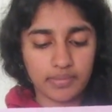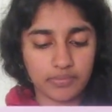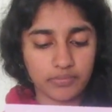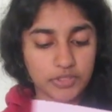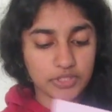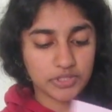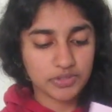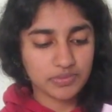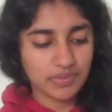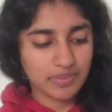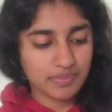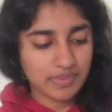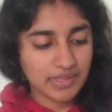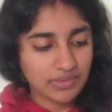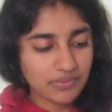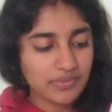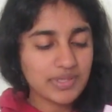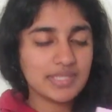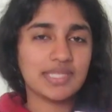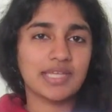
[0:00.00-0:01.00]
which would
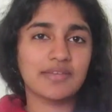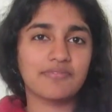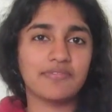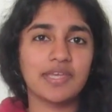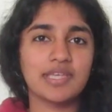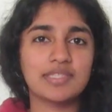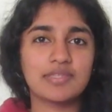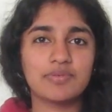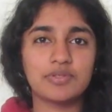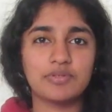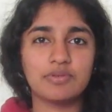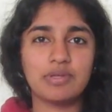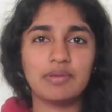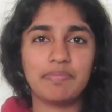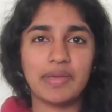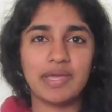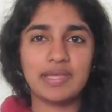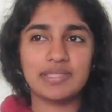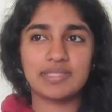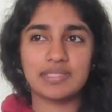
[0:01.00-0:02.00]
be 3 sig figs, which
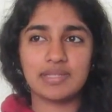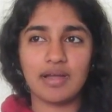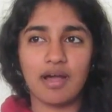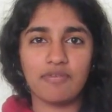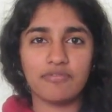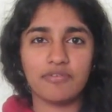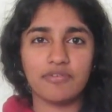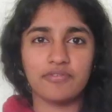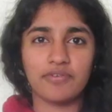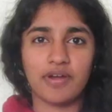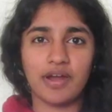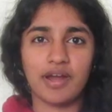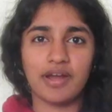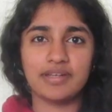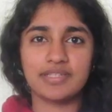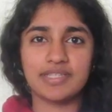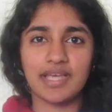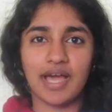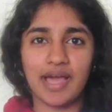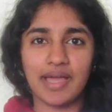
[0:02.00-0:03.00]
we based off of
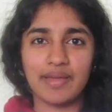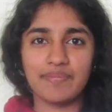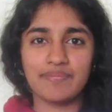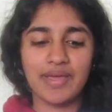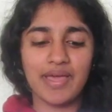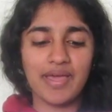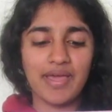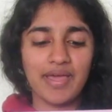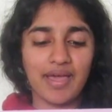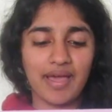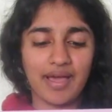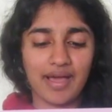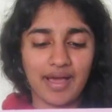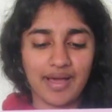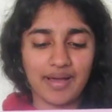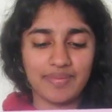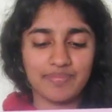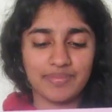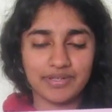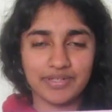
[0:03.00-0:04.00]
our time
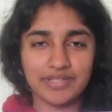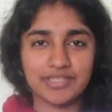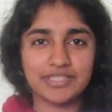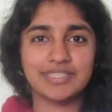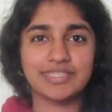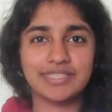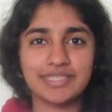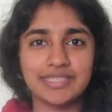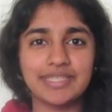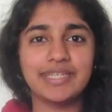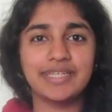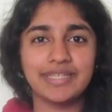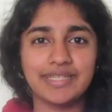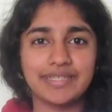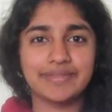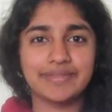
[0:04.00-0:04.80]
originally.